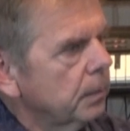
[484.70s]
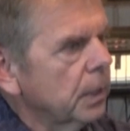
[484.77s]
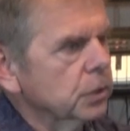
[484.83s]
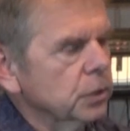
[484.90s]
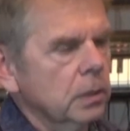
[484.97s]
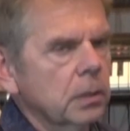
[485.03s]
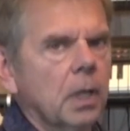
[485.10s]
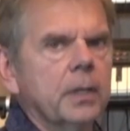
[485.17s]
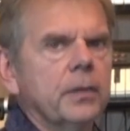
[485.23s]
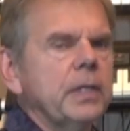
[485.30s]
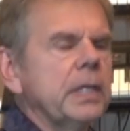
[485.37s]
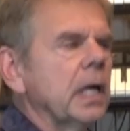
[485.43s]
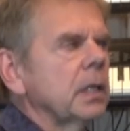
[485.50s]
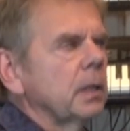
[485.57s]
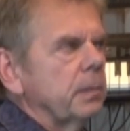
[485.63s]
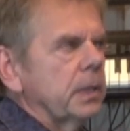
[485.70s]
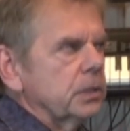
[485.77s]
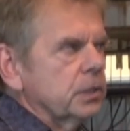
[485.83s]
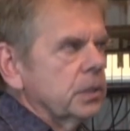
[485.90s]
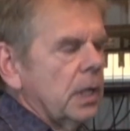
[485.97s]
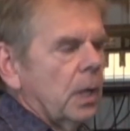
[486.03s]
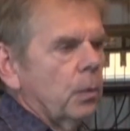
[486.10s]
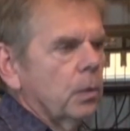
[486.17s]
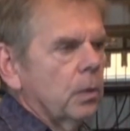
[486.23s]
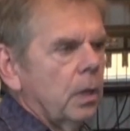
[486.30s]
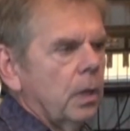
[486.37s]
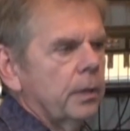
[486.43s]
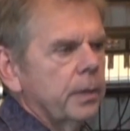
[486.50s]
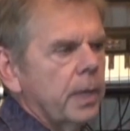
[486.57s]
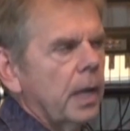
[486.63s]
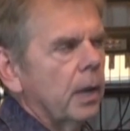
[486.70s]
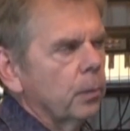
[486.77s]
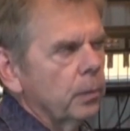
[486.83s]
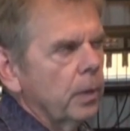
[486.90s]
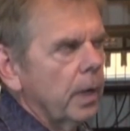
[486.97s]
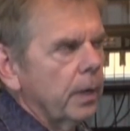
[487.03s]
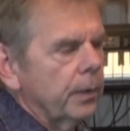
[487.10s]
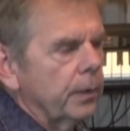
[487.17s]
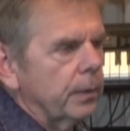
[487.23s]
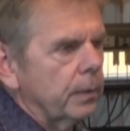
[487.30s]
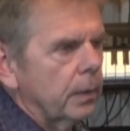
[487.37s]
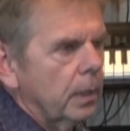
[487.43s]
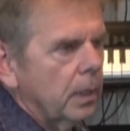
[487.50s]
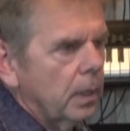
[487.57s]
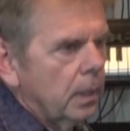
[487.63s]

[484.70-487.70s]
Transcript: Because a lot of the elements that were on that record